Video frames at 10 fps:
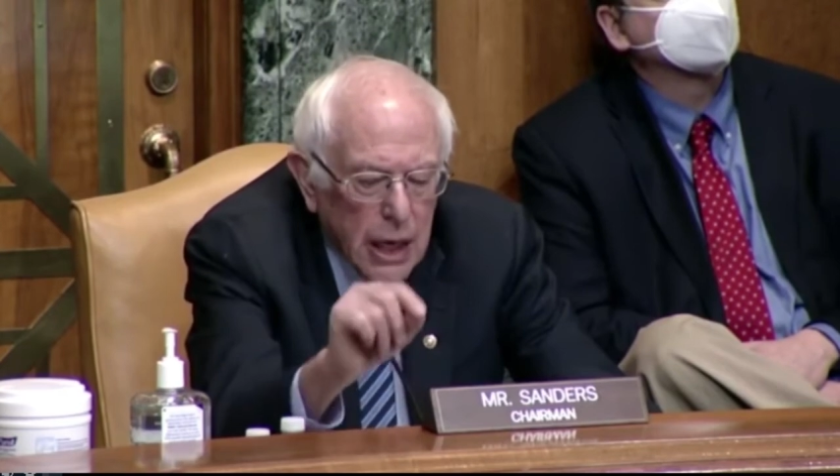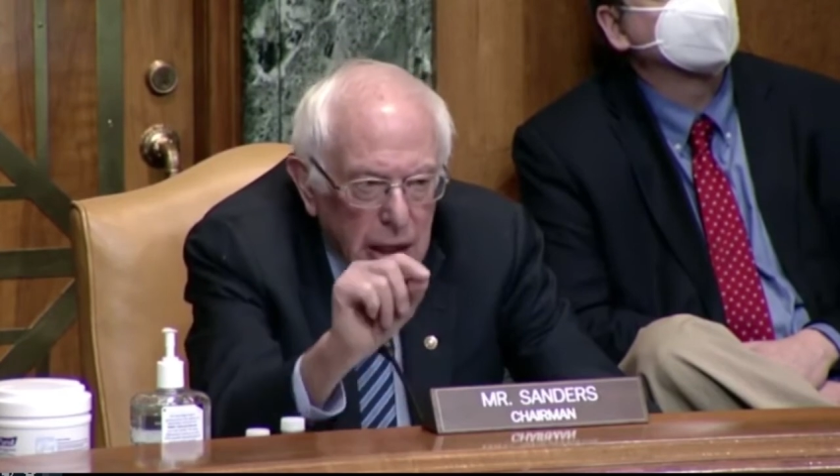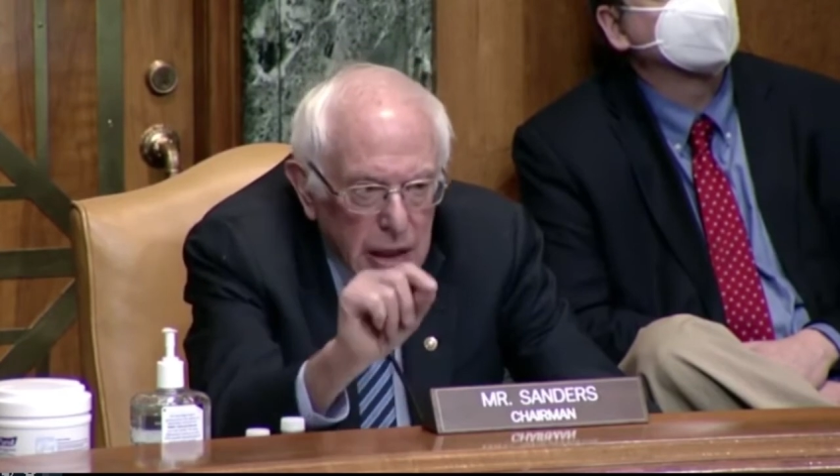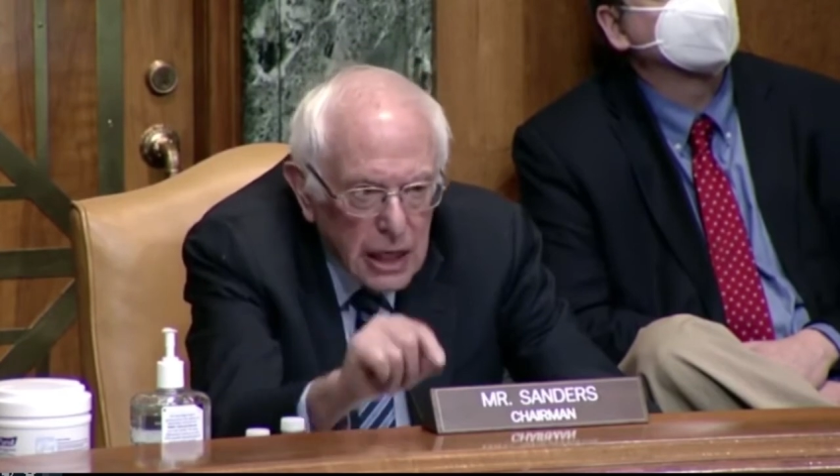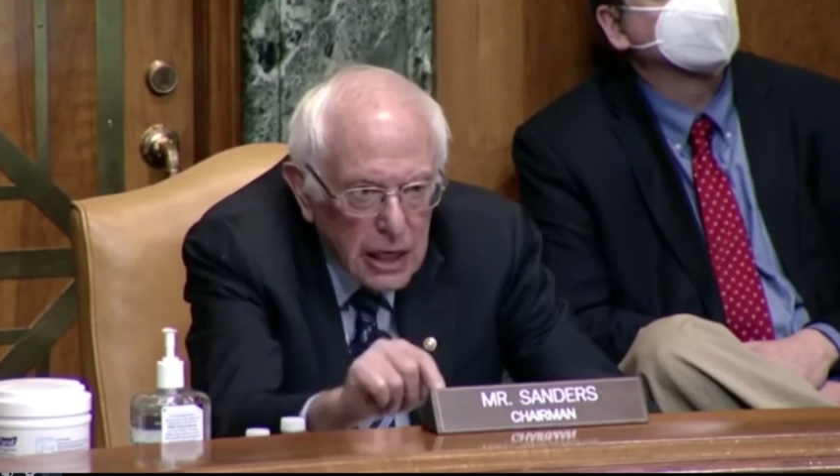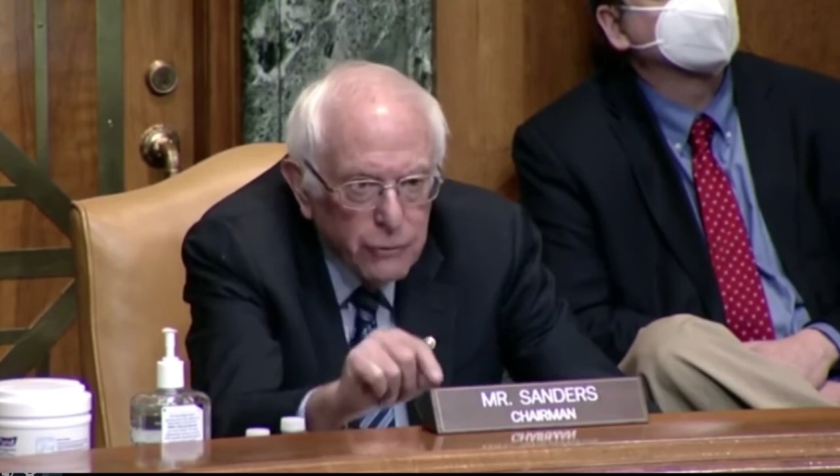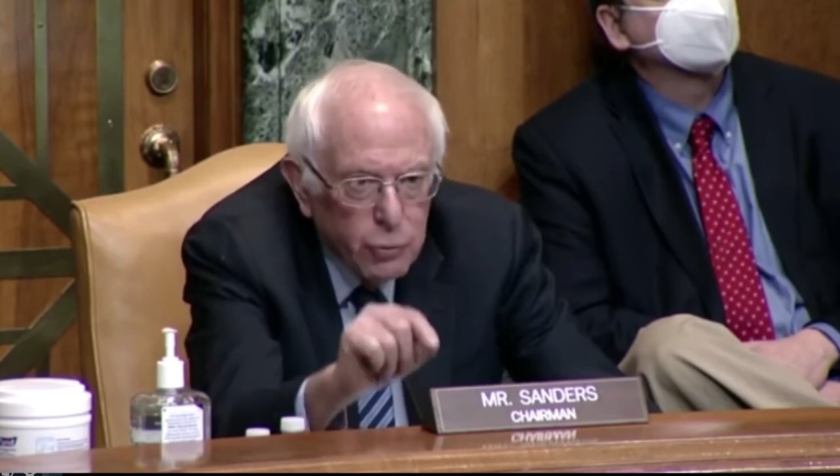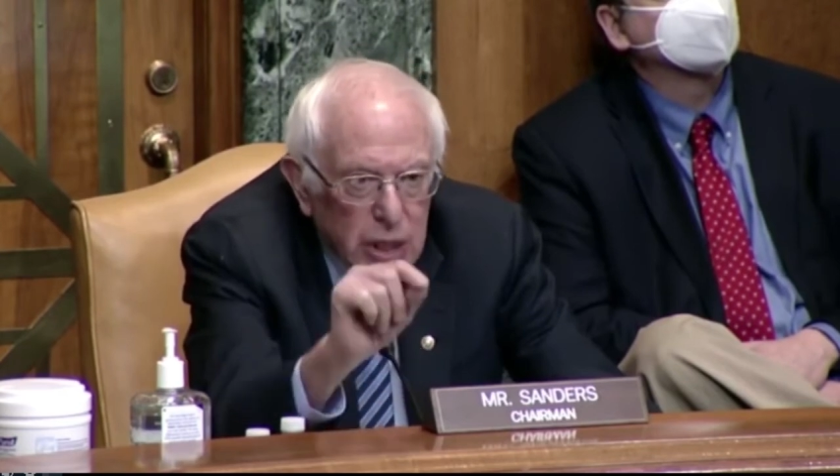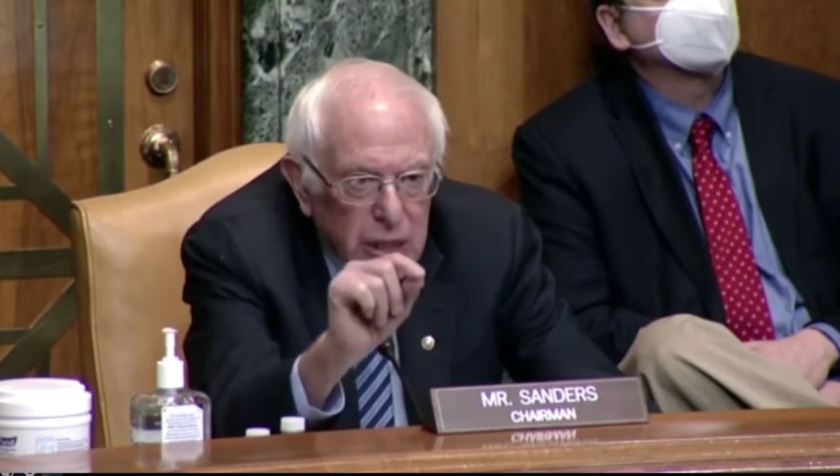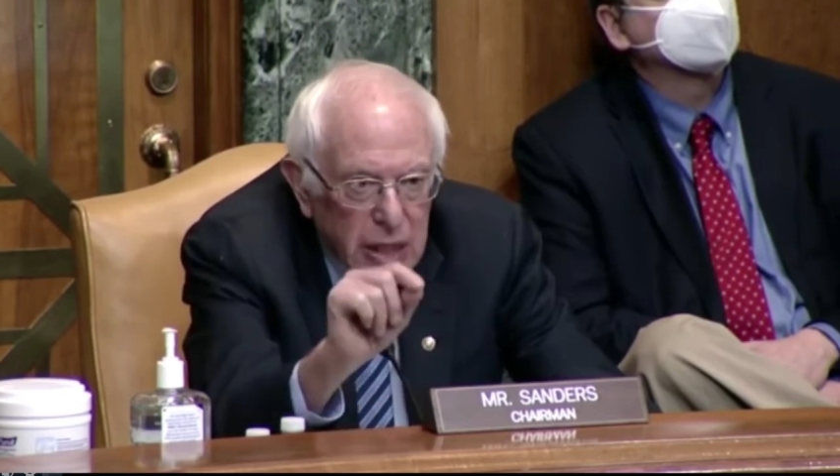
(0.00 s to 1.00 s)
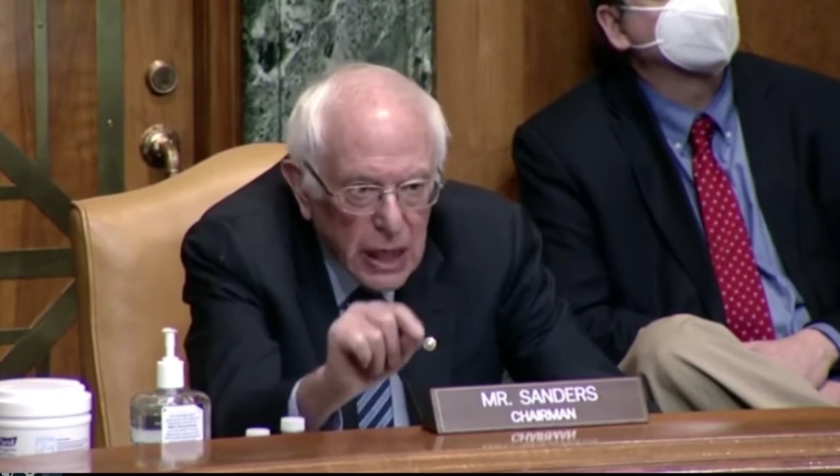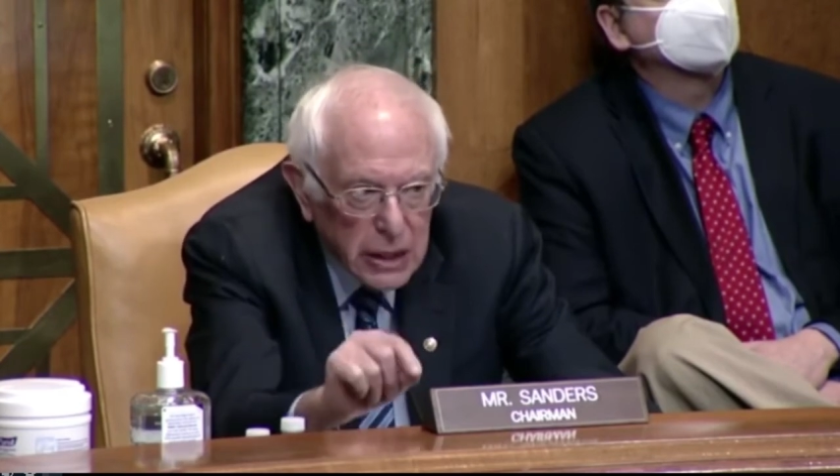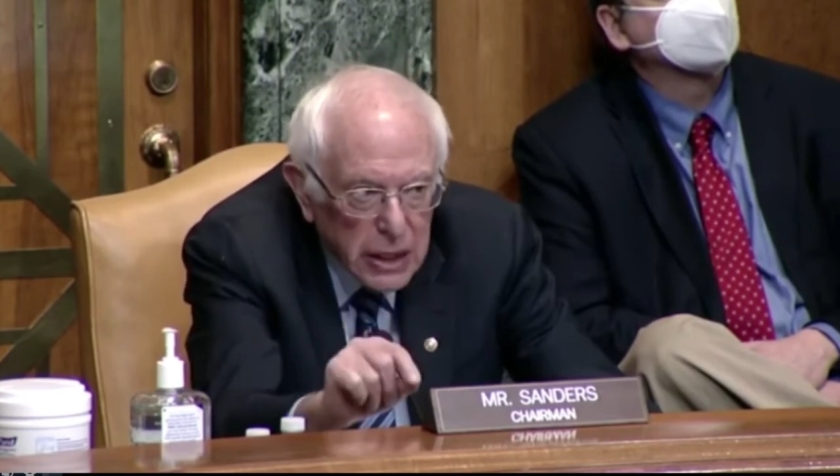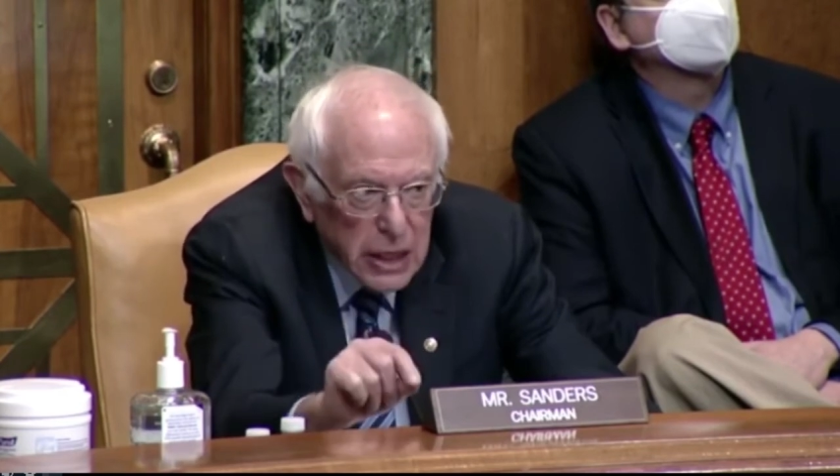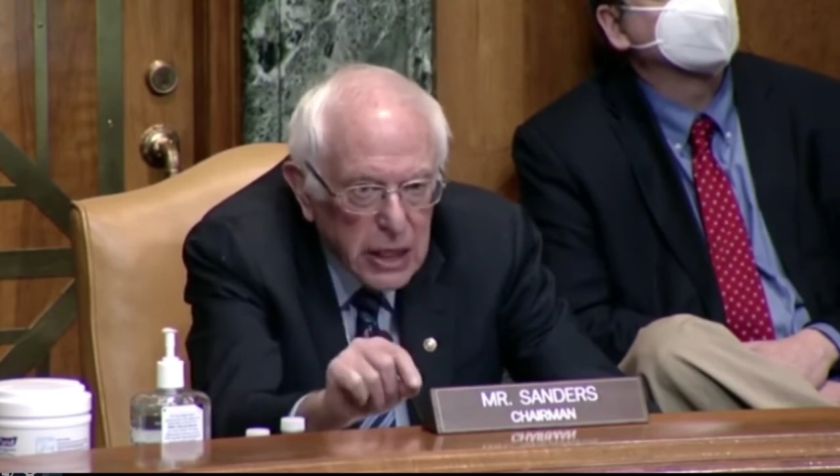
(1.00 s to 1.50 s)
can live with
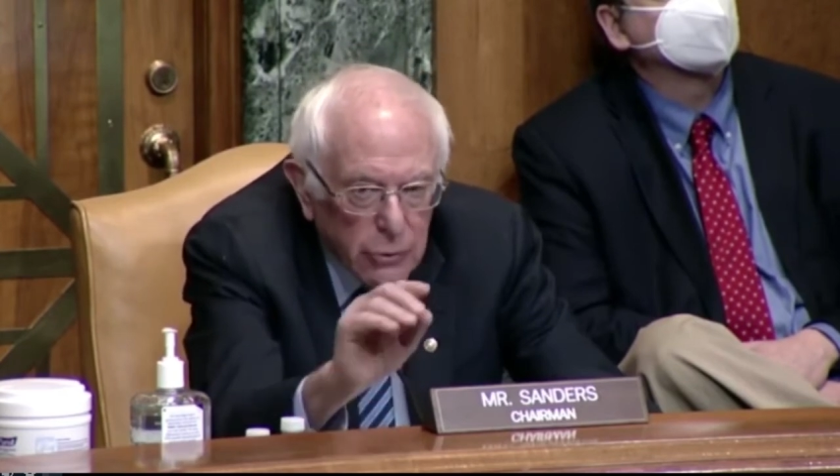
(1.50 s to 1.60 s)
dignity,